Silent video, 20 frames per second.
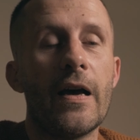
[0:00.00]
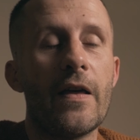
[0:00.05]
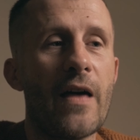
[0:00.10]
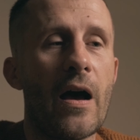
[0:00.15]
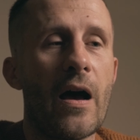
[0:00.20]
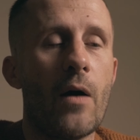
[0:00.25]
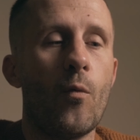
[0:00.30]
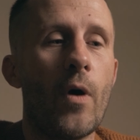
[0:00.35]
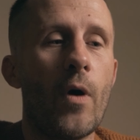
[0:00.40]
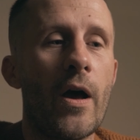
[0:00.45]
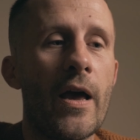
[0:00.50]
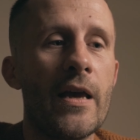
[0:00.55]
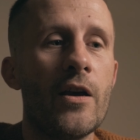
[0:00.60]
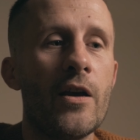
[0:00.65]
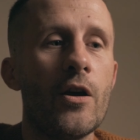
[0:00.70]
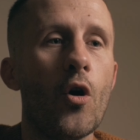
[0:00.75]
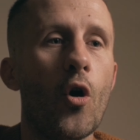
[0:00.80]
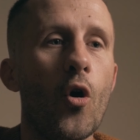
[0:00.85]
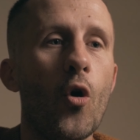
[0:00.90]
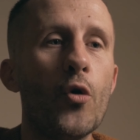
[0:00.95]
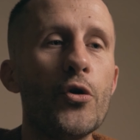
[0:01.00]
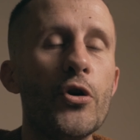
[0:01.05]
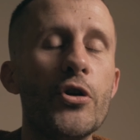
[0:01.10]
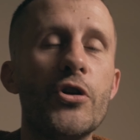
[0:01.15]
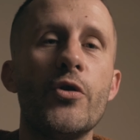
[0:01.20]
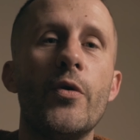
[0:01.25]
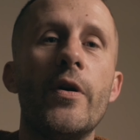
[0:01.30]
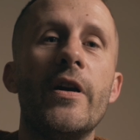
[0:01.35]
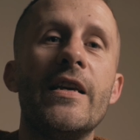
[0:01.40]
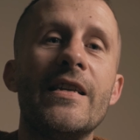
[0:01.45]
That way, all
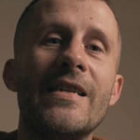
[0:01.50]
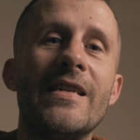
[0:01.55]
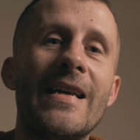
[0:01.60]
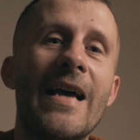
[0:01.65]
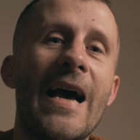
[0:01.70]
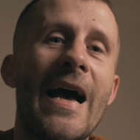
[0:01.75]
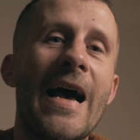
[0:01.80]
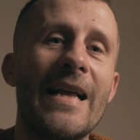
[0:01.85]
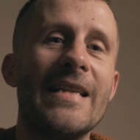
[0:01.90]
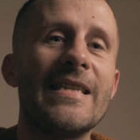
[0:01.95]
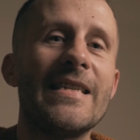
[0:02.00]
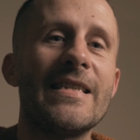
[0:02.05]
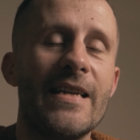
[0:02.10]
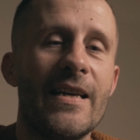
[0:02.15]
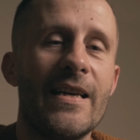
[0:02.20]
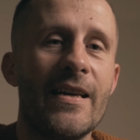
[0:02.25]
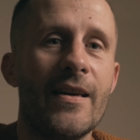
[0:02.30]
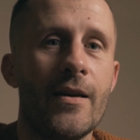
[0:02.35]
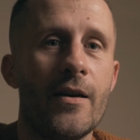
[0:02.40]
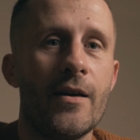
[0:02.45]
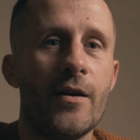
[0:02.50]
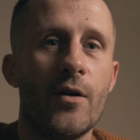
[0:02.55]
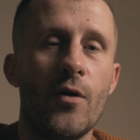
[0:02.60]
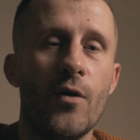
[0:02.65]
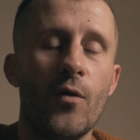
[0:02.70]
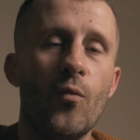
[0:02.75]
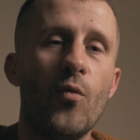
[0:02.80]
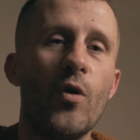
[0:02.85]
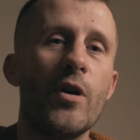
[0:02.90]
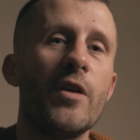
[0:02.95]
you're doing is enhancing
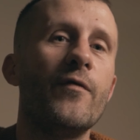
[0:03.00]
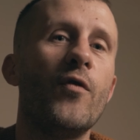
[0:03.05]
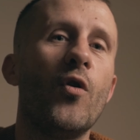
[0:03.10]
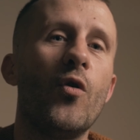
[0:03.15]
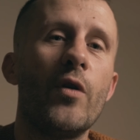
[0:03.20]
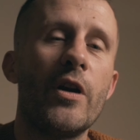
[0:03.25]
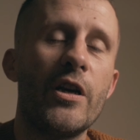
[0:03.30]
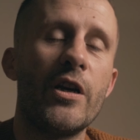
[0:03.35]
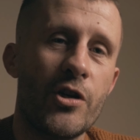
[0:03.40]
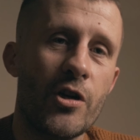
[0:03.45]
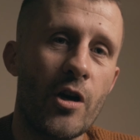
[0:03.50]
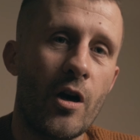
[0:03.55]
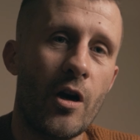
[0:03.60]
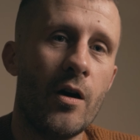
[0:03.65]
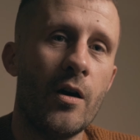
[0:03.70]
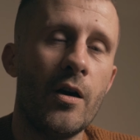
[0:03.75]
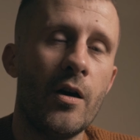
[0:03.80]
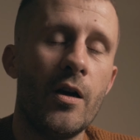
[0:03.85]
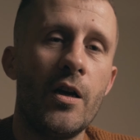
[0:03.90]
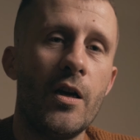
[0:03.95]
what you've already shot.